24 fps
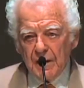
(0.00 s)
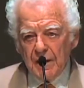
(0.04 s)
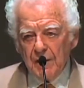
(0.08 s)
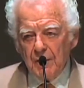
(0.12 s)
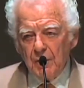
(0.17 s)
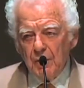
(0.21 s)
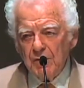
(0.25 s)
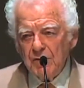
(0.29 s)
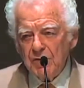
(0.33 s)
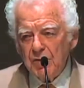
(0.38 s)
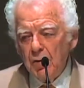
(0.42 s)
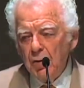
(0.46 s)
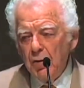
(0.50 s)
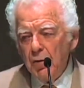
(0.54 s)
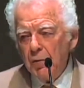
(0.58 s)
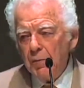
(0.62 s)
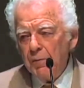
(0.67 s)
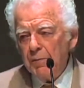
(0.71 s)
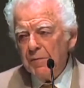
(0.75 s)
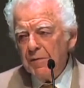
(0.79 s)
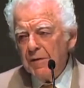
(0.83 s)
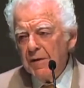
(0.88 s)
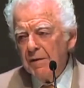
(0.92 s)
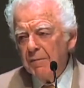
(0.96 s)
It was
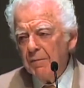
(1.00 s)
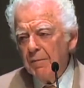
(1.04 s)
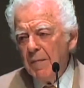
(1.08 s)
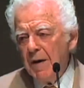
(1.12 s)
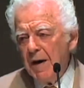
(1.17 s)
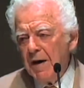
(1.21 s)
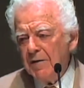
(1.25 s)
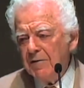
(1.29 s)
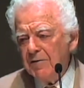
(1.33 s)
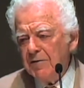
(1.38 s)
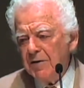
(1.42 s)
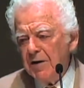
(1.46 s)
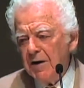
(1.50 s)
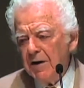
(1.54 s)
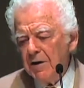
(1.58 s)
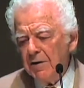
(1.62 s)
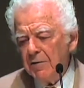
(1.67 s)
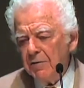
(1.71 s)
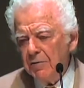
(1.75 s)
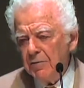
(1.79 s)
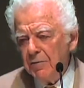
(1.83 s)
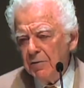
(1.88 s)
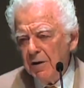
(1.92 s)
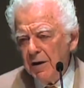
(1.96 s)
hoped that Maitreya
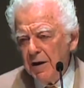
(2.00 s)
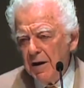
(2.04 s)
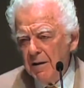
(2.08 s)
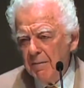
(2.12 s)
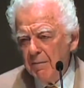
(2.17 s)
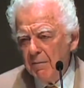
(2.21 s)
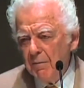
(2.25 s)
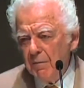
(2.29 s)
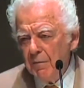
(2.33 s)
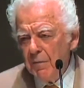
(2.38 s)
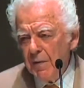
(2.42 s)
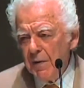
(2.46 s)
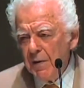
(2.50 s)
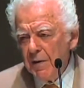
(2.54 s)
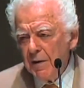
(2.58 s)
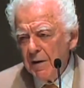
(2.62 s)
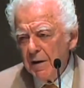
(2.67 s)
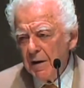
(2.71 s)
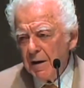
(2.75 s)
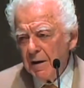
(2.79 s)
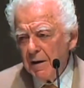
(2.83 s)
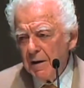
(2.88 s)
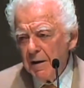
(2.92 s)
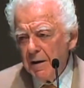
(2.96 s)
could come
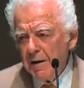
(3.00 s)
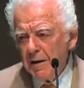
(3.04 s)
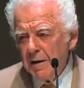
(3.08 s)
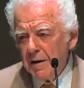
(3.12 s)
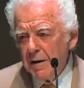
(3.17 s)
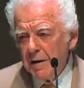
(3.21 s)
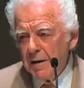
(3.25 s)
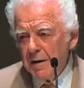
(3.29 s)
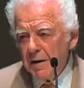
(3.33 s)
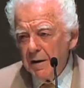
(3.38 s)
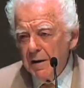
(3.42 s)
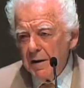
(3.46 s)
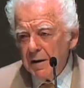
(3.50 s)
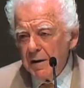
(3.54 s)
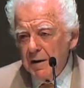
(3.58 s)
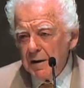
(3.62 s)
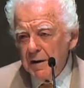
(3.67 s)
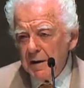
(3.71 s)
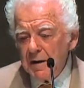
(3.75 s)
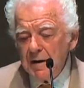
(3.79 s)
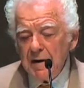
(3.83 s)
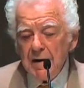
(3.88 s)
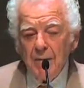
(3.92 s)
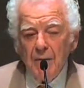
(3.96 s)

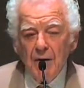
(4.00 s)
in